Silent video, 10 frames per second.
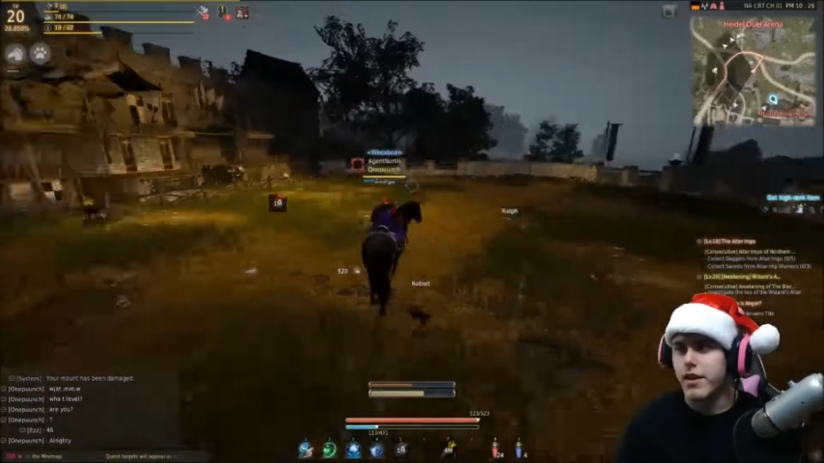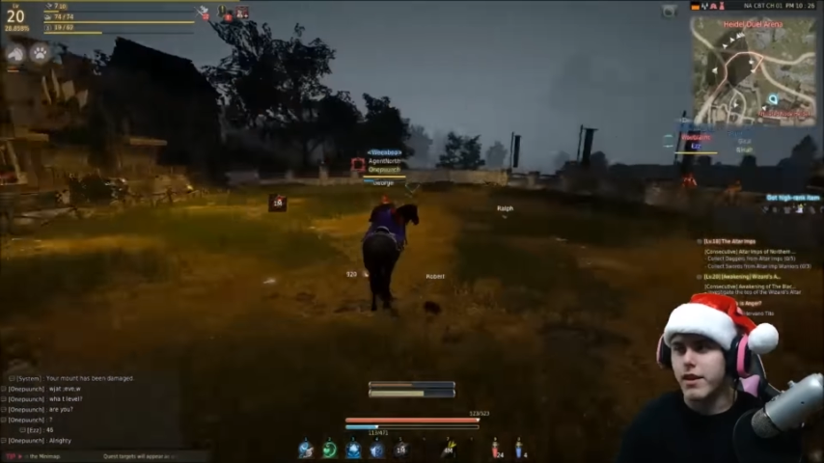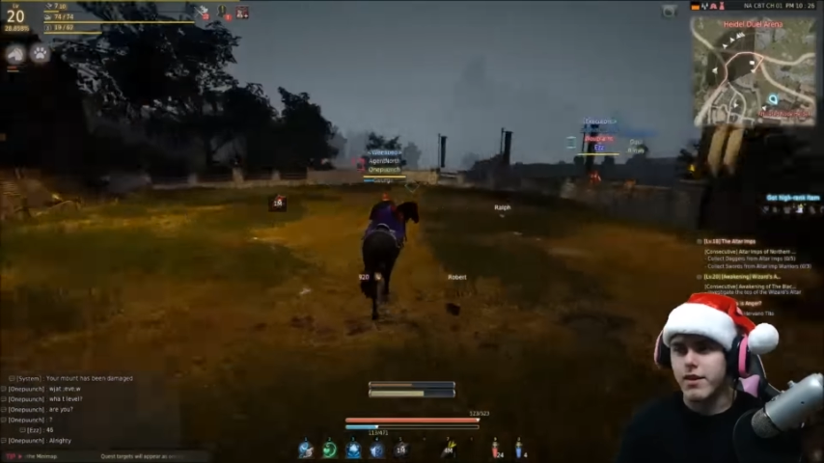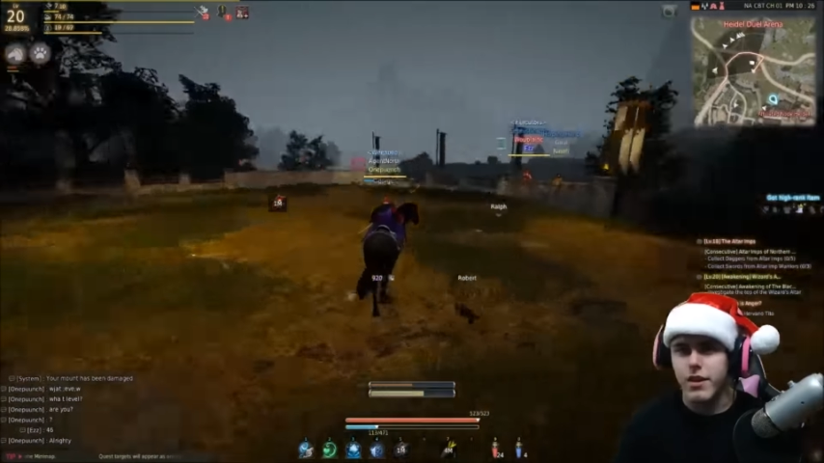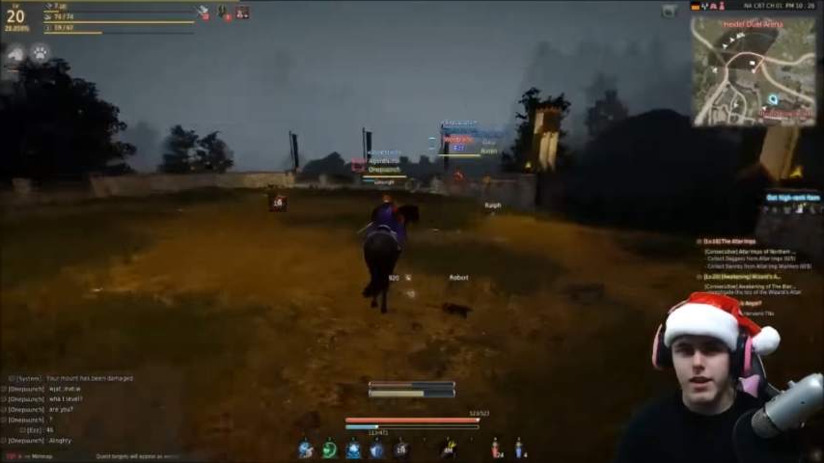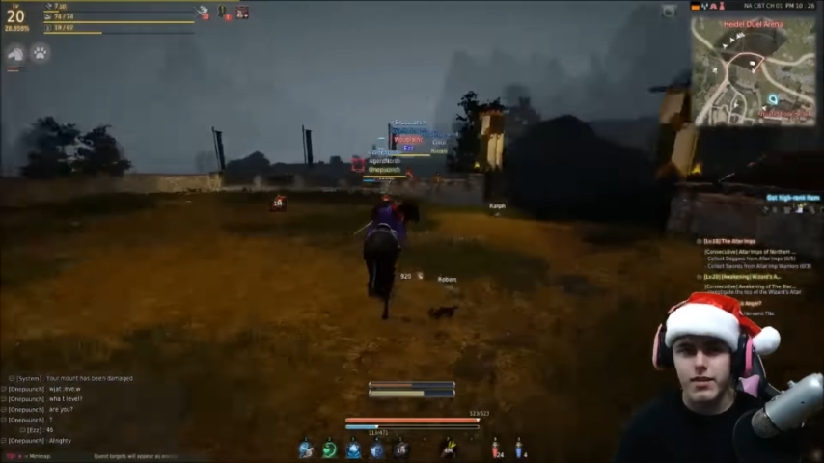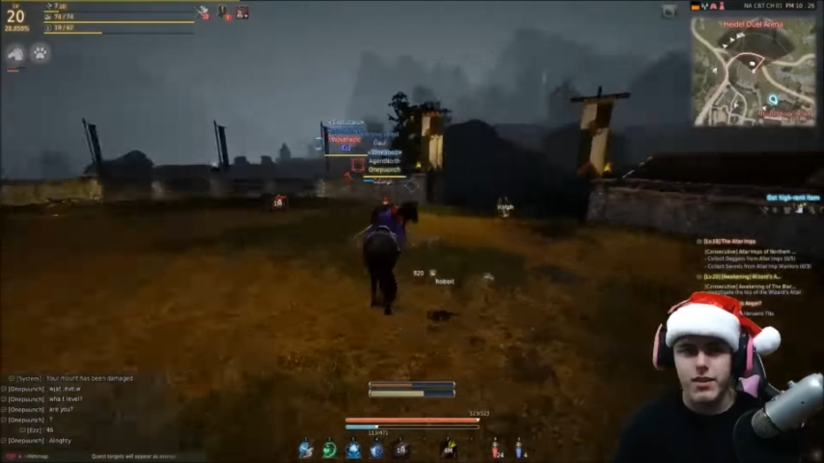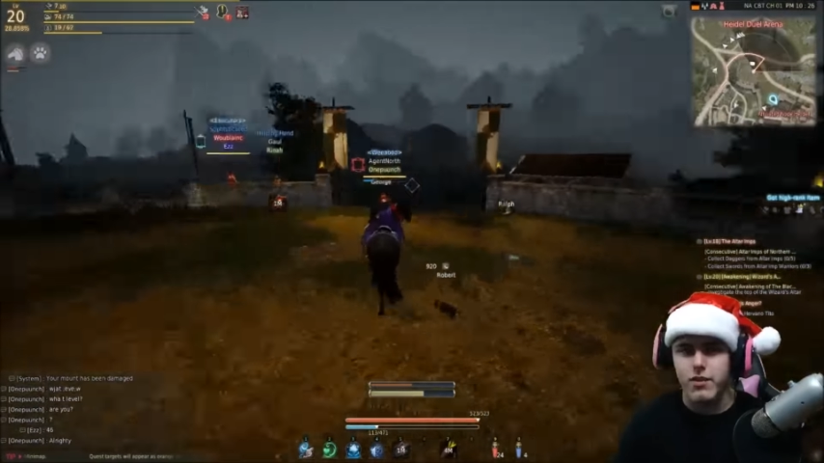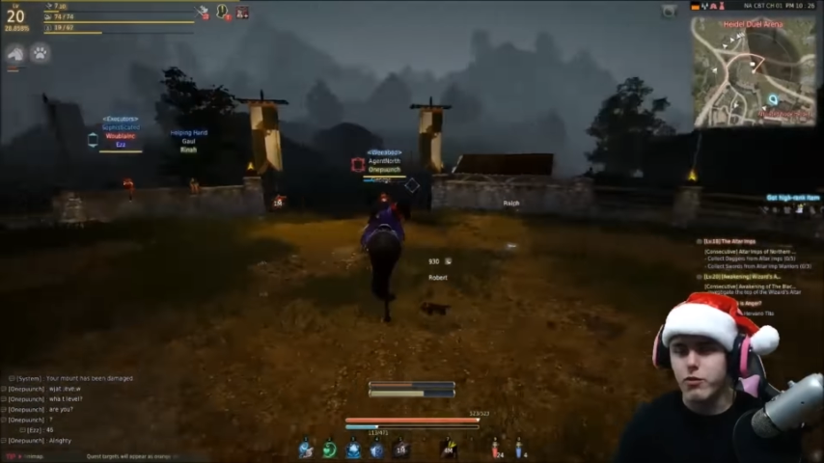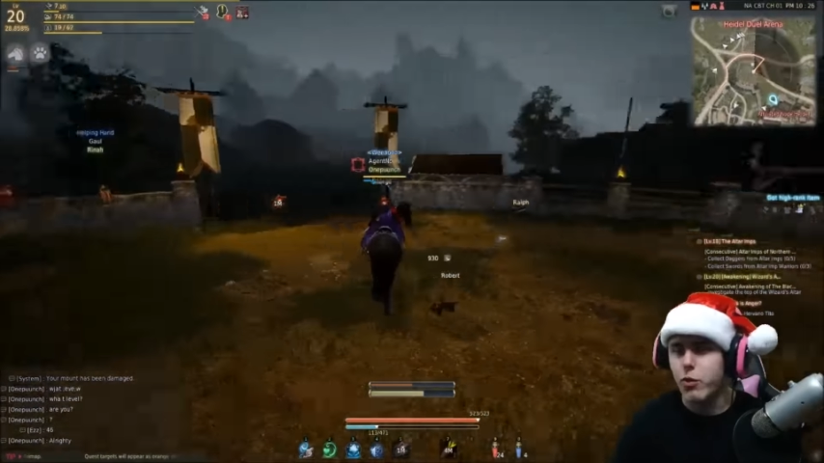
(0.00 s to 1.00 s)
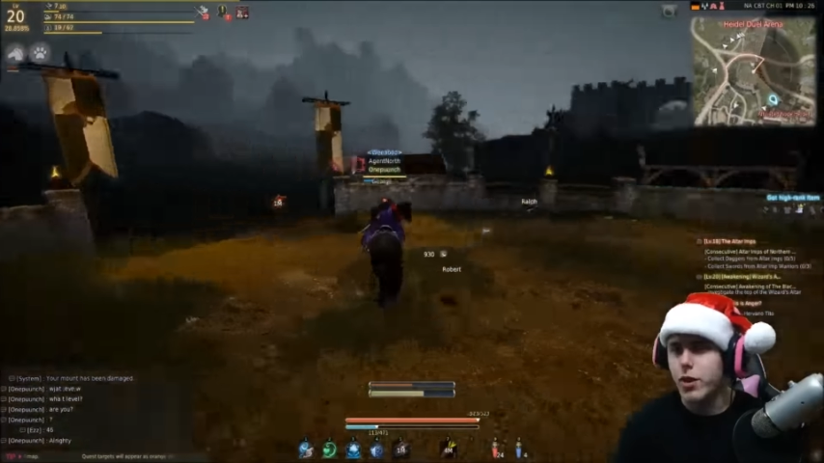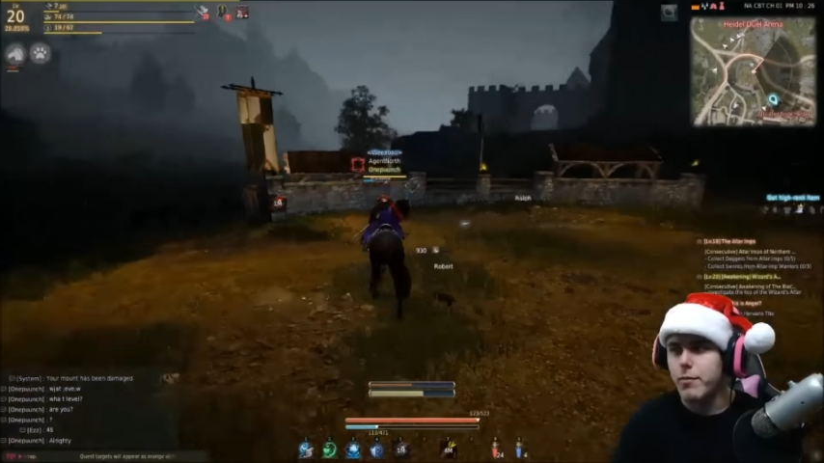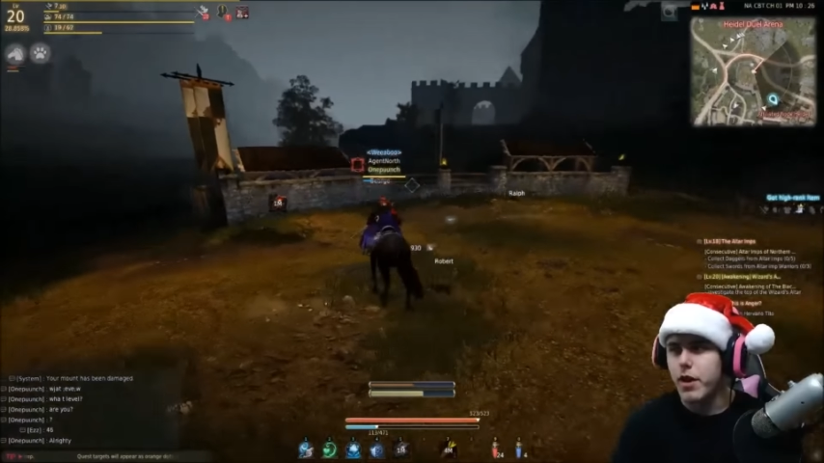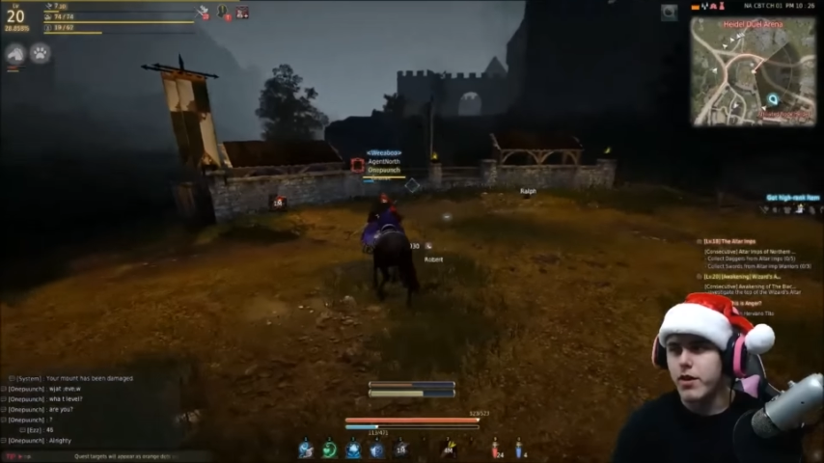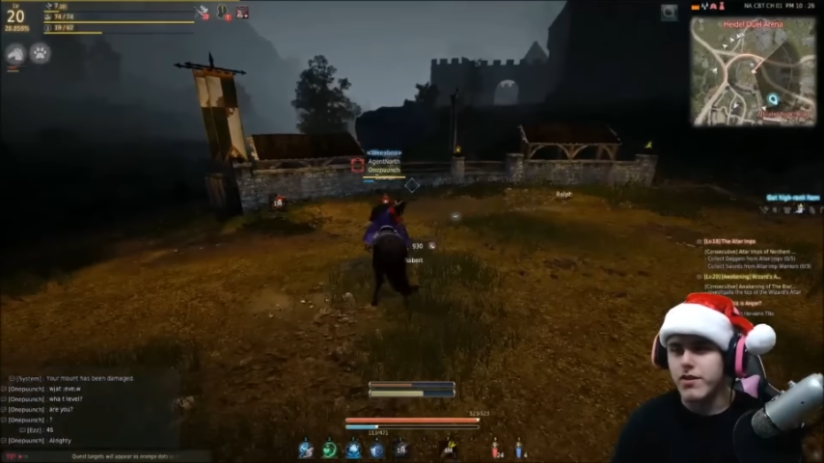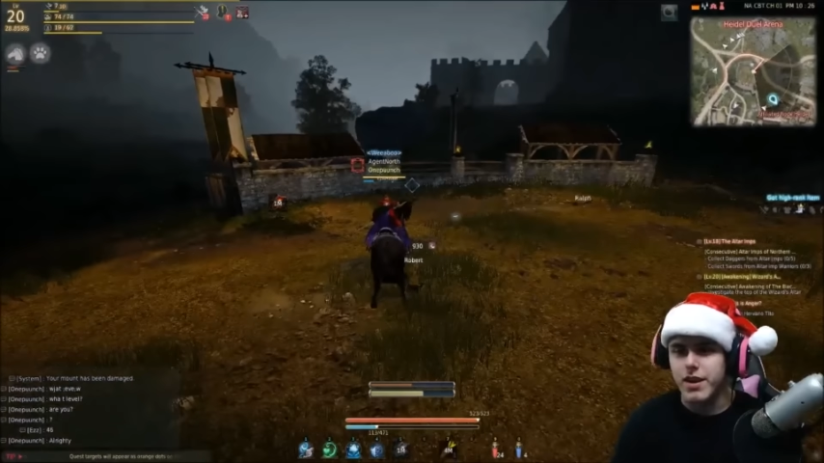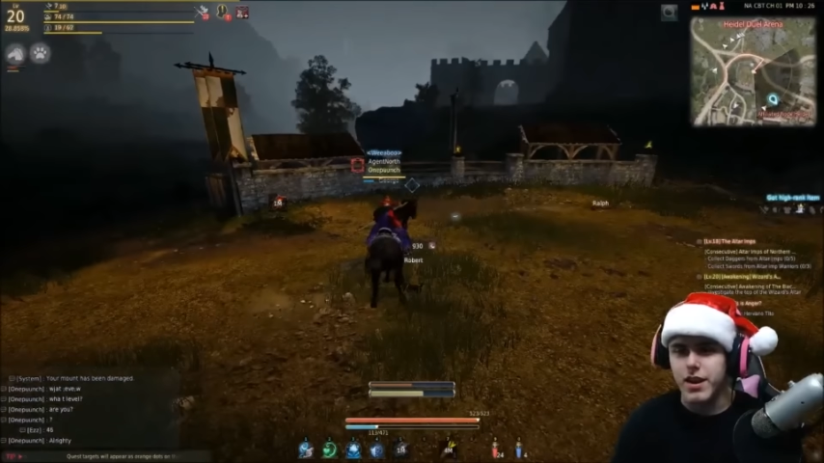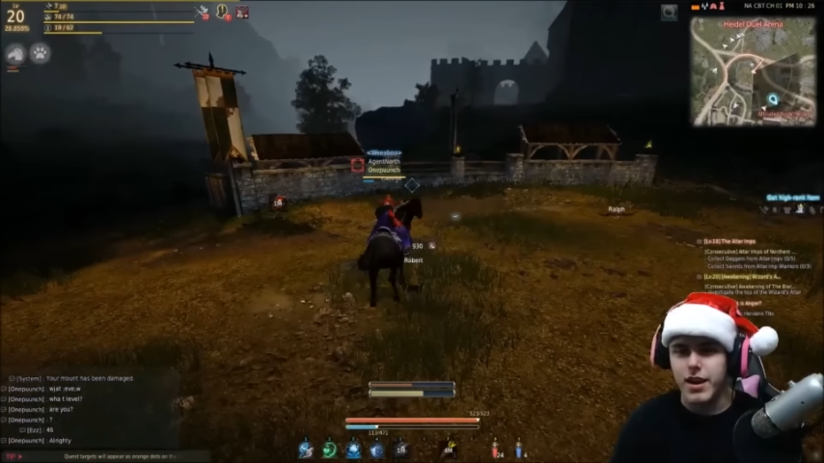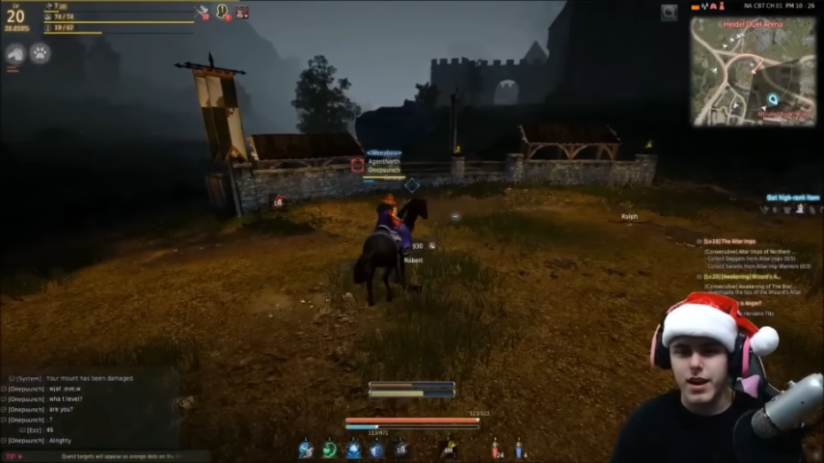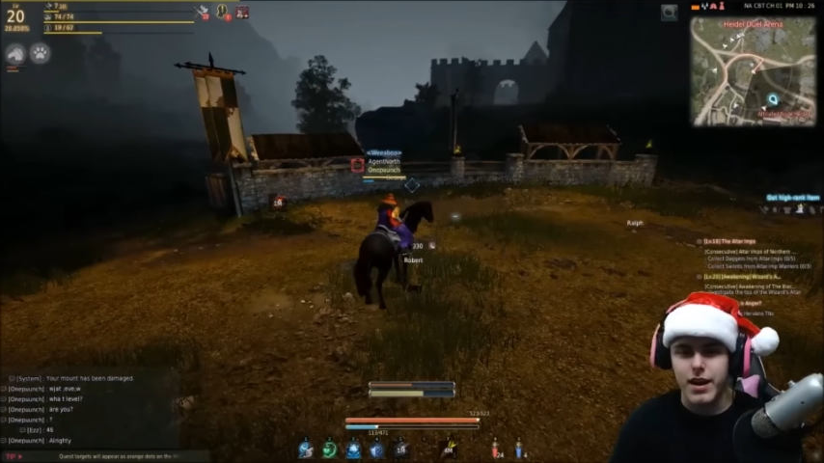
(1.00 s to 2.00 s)
and I guess it's really embarrassing
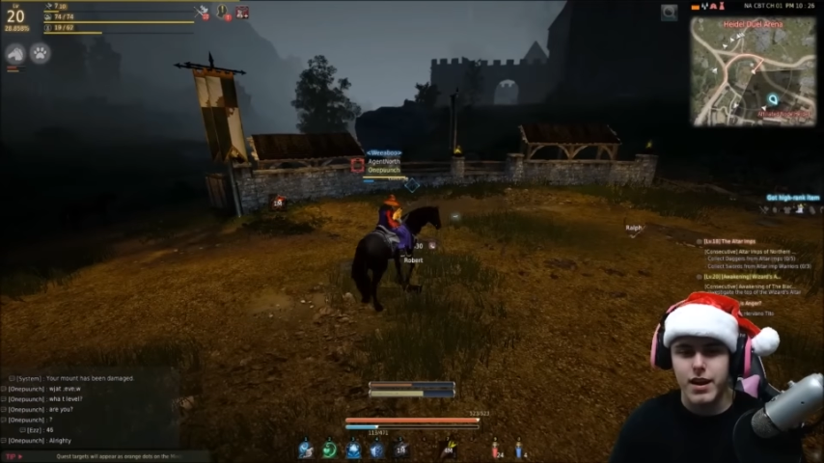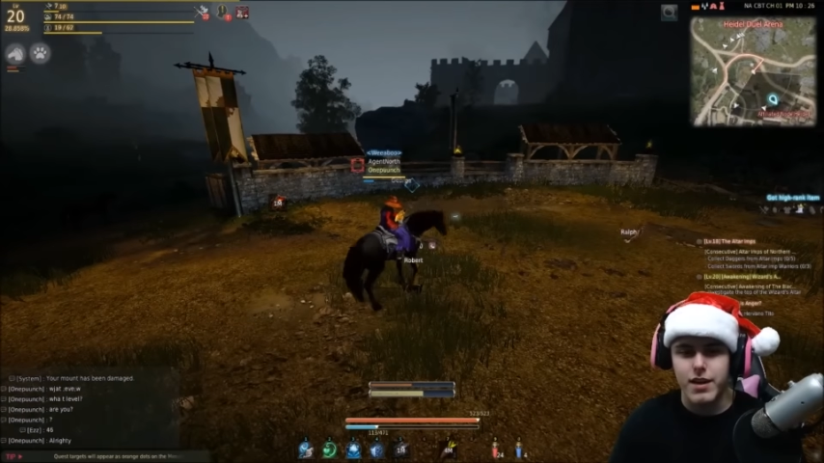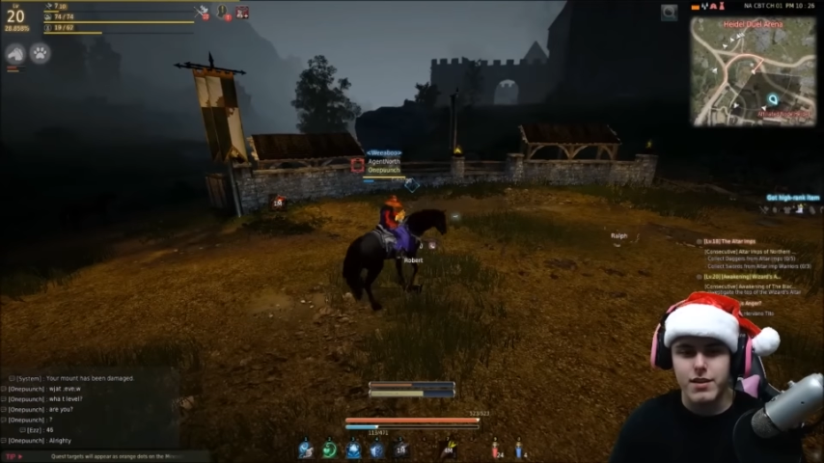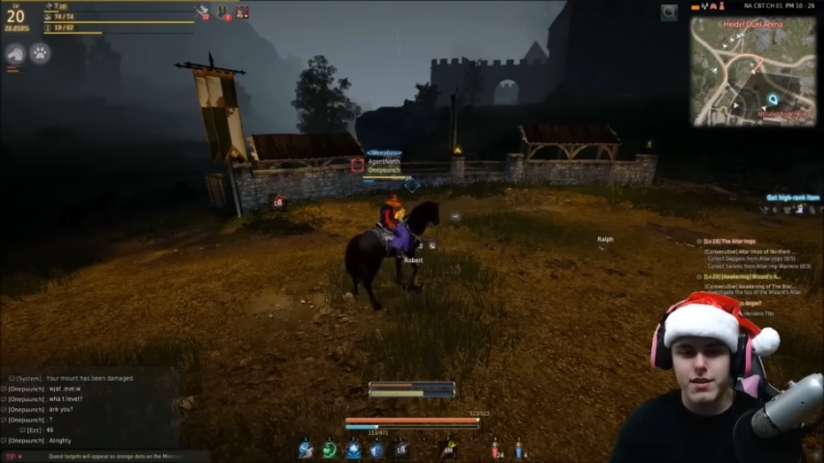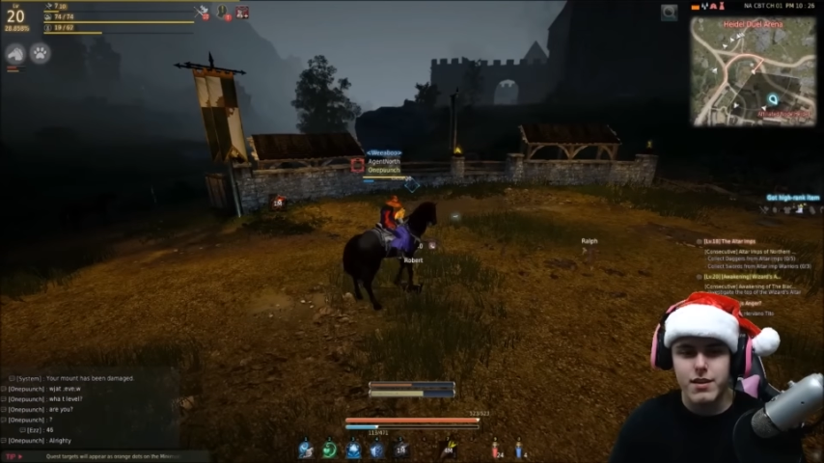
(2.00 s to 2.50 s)
that I, I got